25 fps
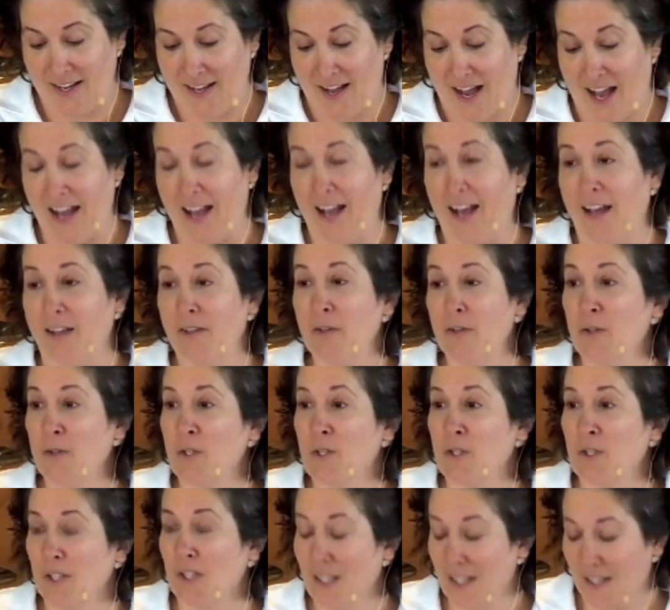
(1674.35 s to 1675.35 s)
I
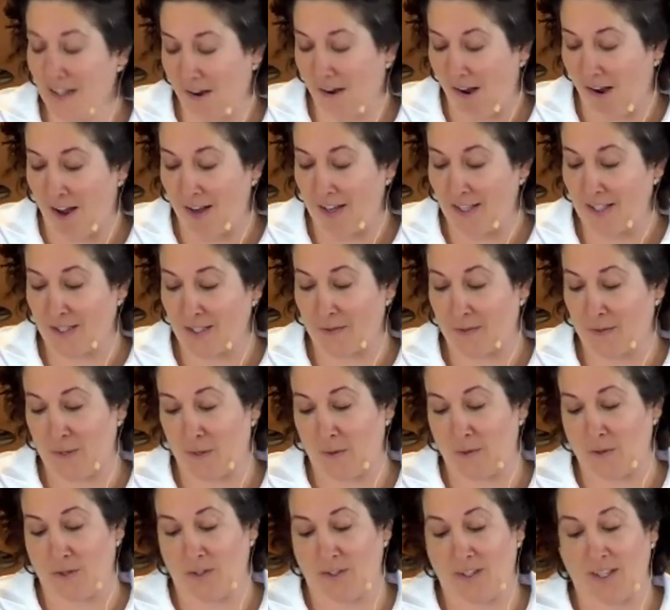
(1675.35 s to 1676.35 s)
understood the cost of
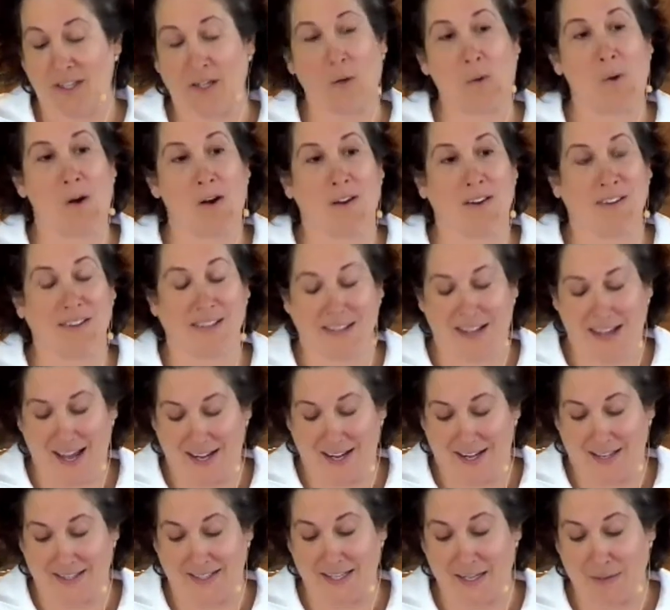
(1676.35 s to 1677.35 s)
social inequality at
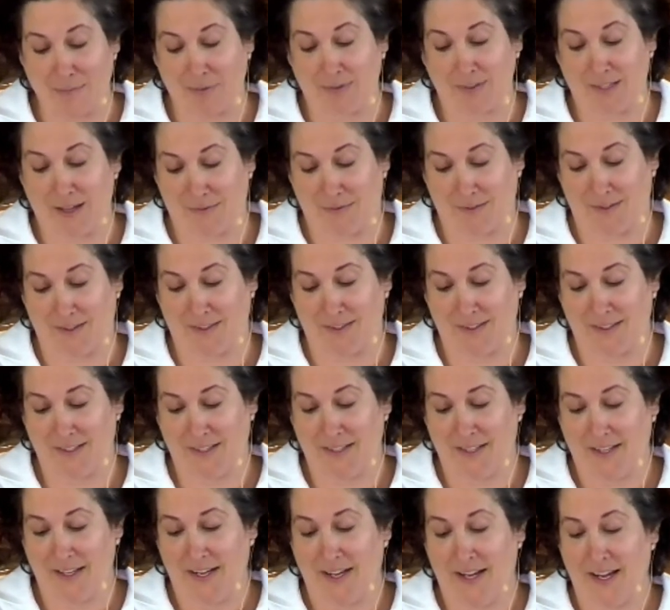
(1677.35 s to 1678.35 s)
a deep level.
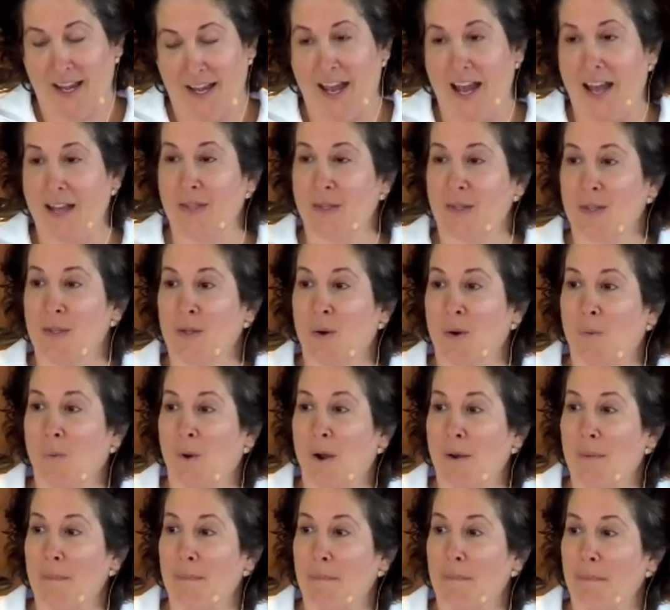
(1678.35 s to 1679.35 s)
And so
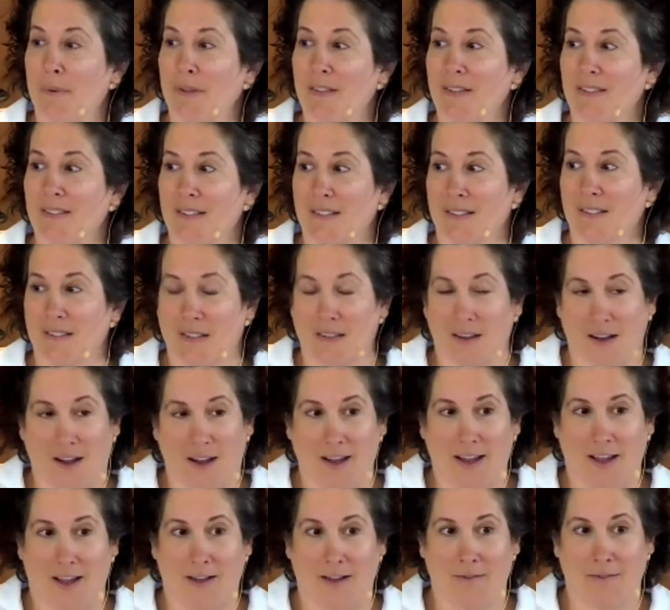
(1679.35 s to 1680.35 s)
what business did I
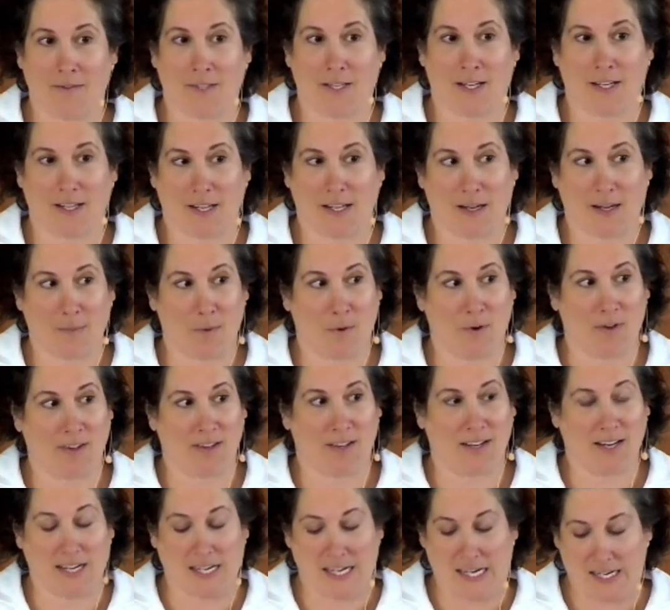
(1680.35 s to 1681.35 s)
have taking more than
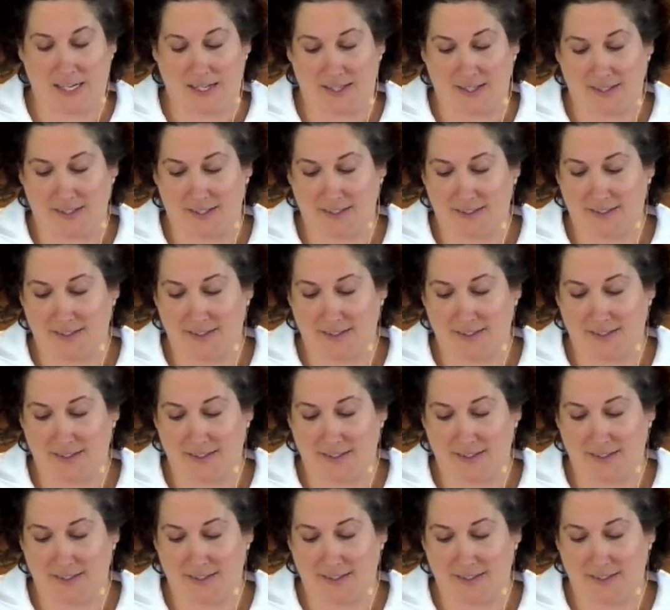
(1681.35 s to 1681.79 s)
I needed?